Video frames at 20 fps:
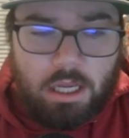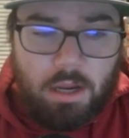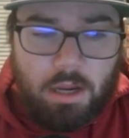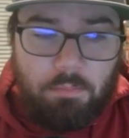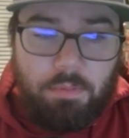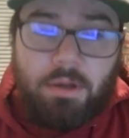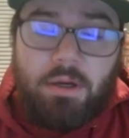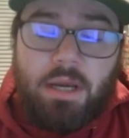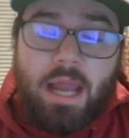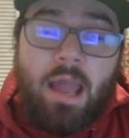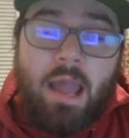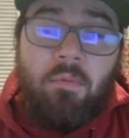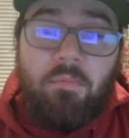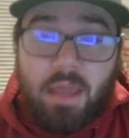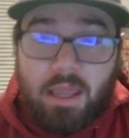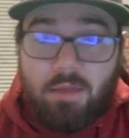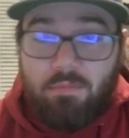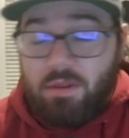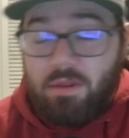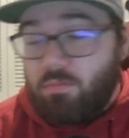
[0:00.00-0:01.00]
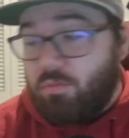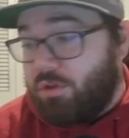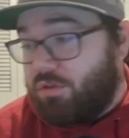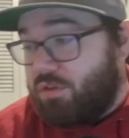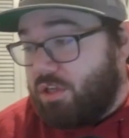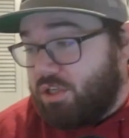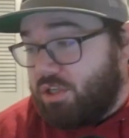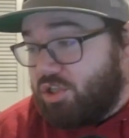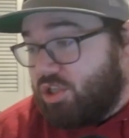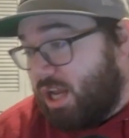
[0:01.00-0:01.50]
But now maybe with
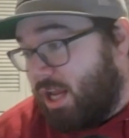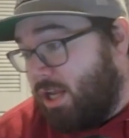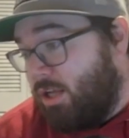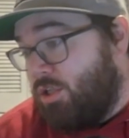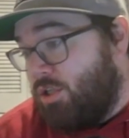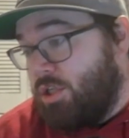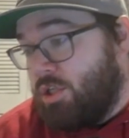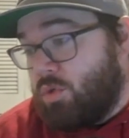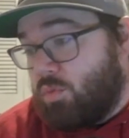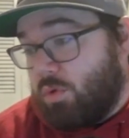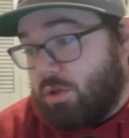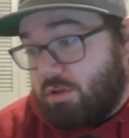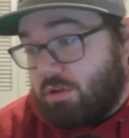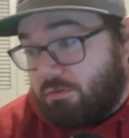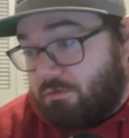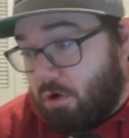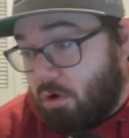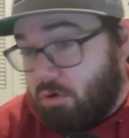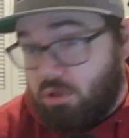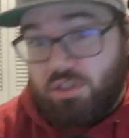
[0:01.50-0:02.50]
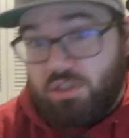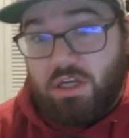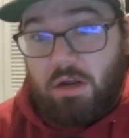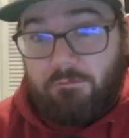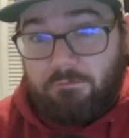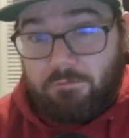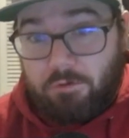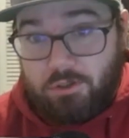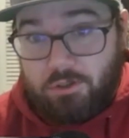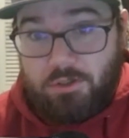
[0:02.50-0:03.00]
these changes, with the focus on
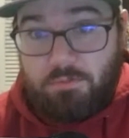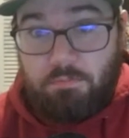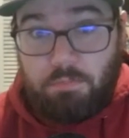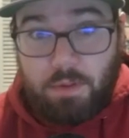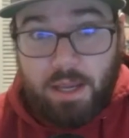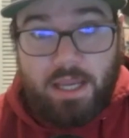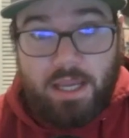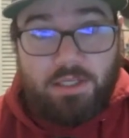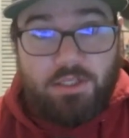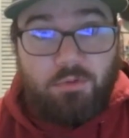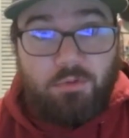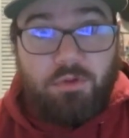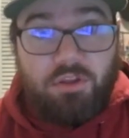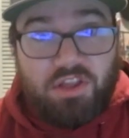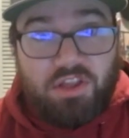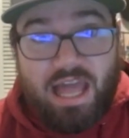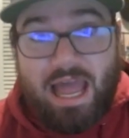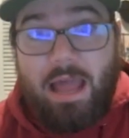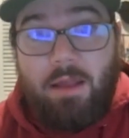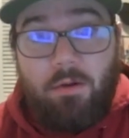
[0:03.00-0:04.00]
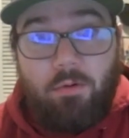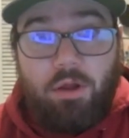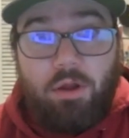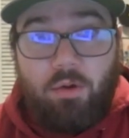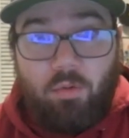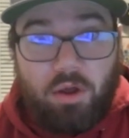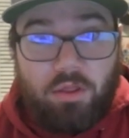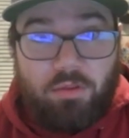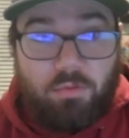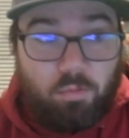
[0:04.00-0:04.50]
first base, with that,
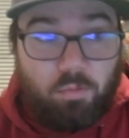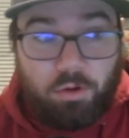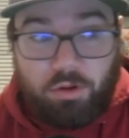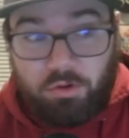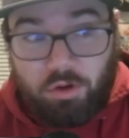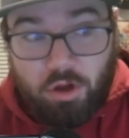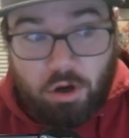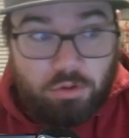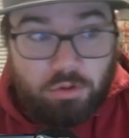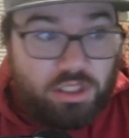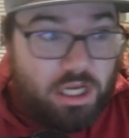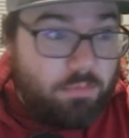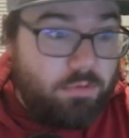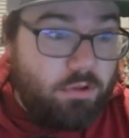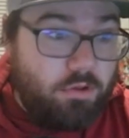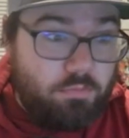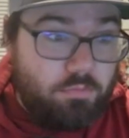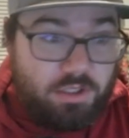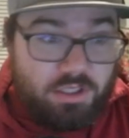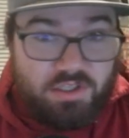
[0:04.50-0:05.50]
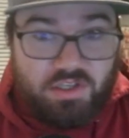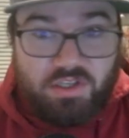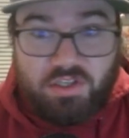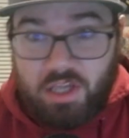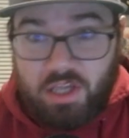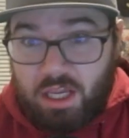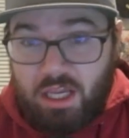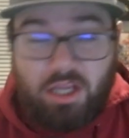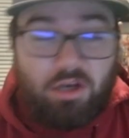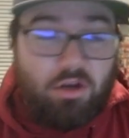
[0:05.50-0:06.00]
with no
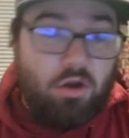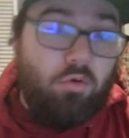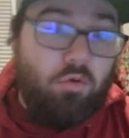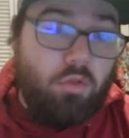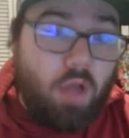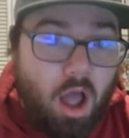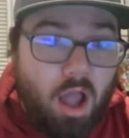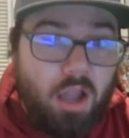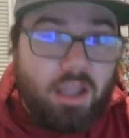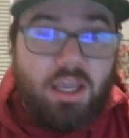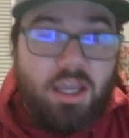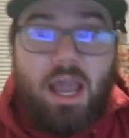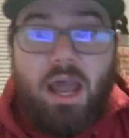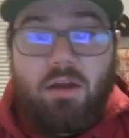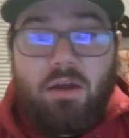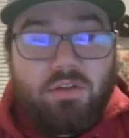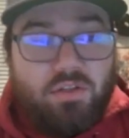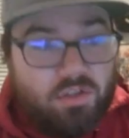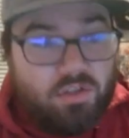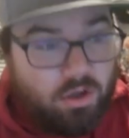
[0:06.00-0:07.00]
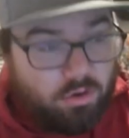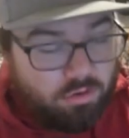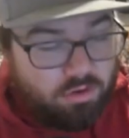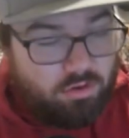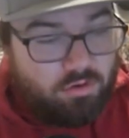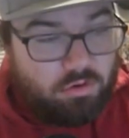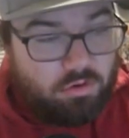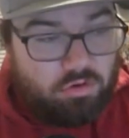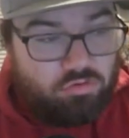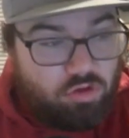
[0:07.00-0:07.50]
WBC, no lockouts, no
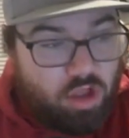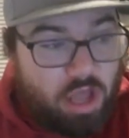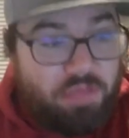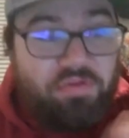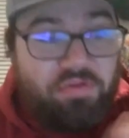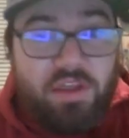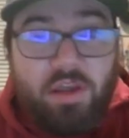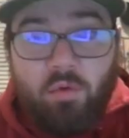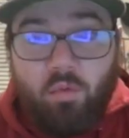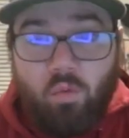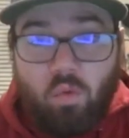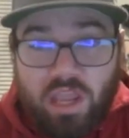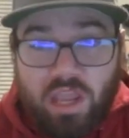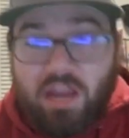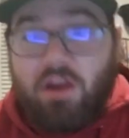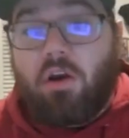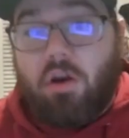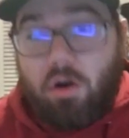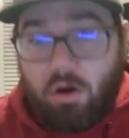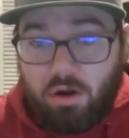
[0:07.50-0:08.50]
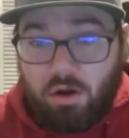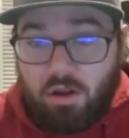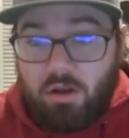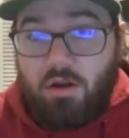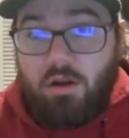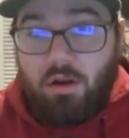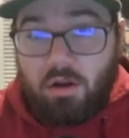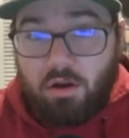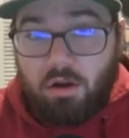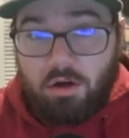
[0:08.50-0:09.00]
nothing weird
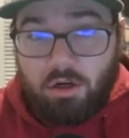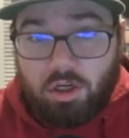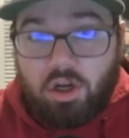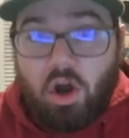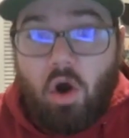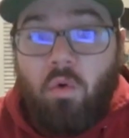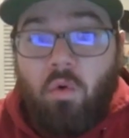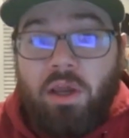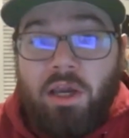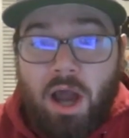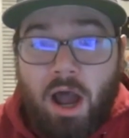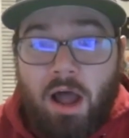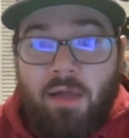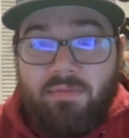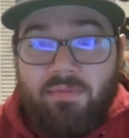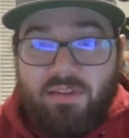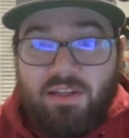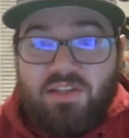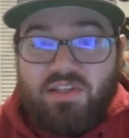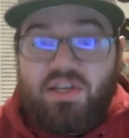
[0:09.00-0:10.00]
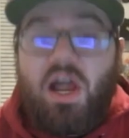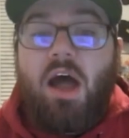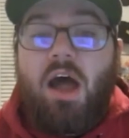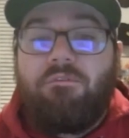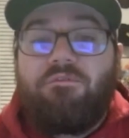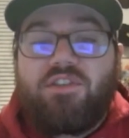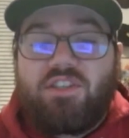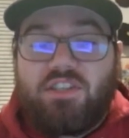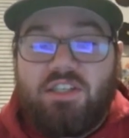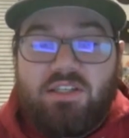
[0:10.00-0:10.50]
going on this
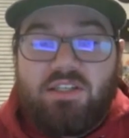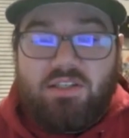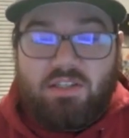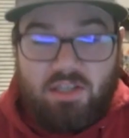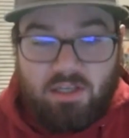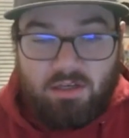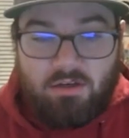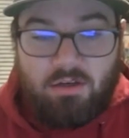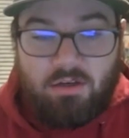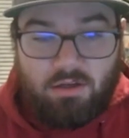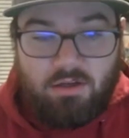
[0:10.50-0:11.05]
offseason,